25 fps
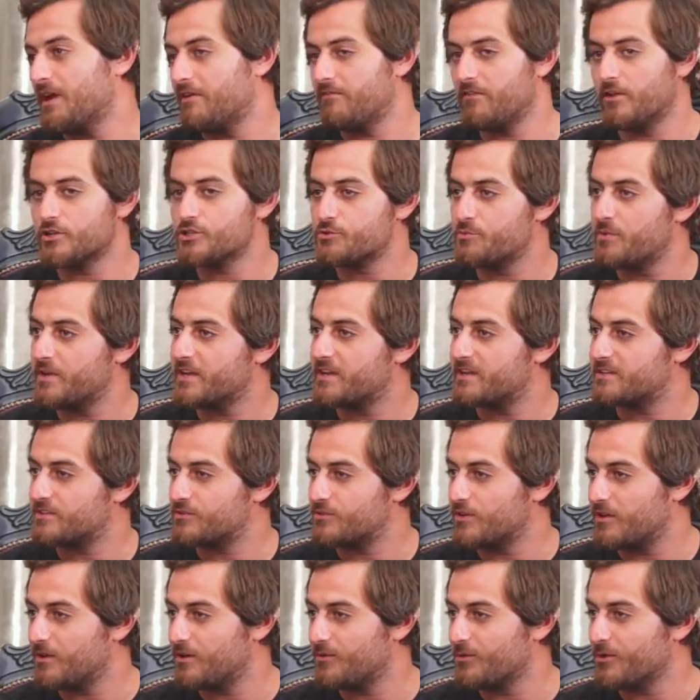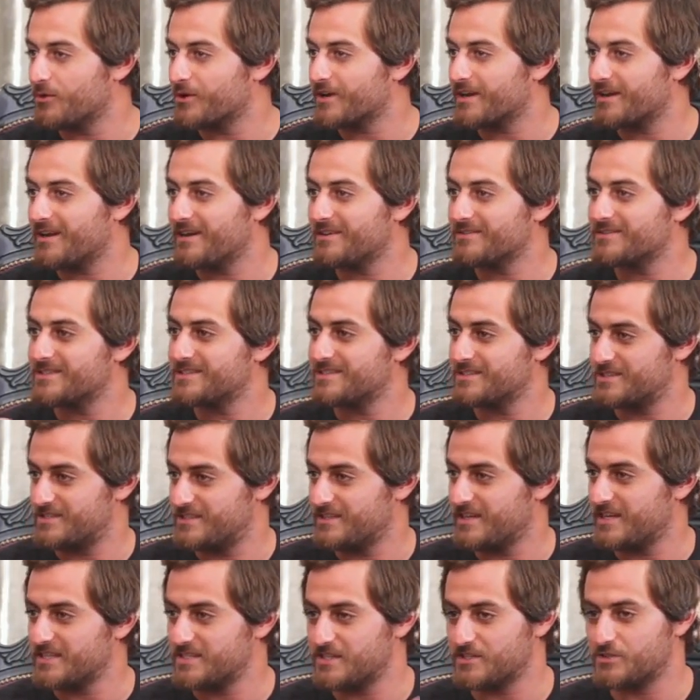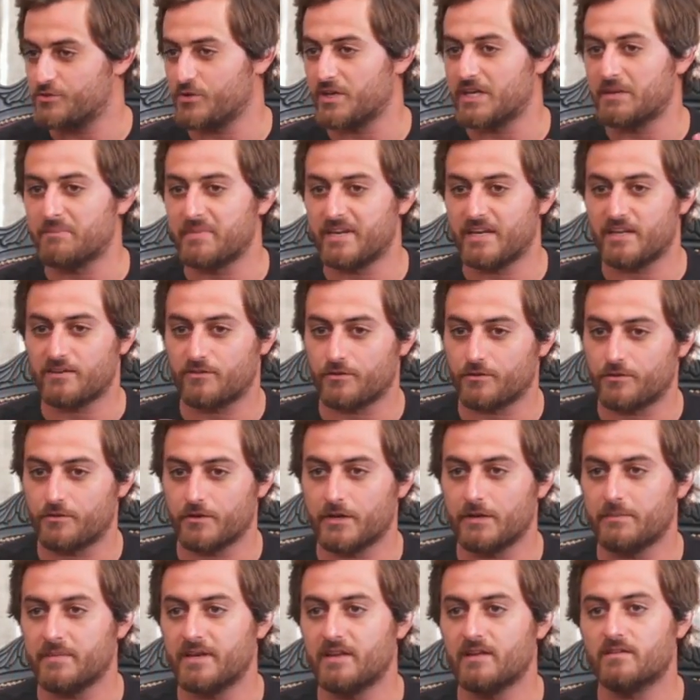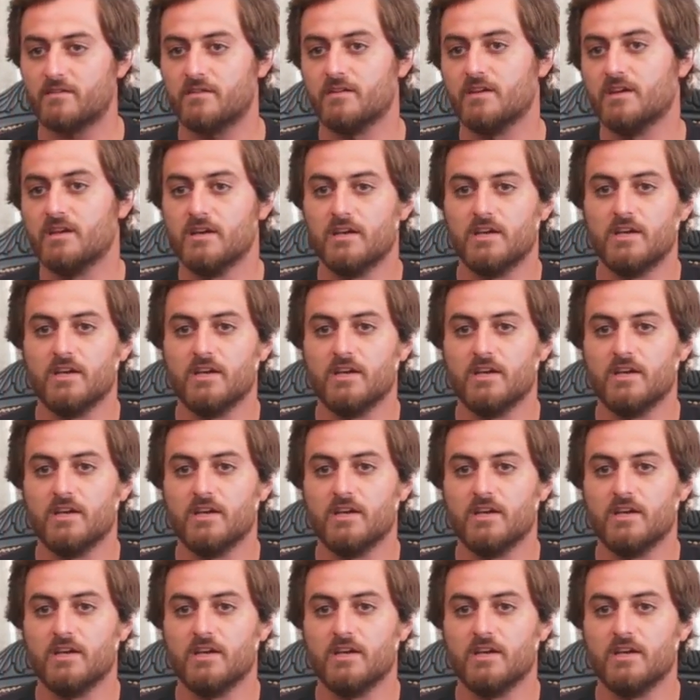We have lunch break workouts. It's nice. It's 20 minutes or 30 minutes.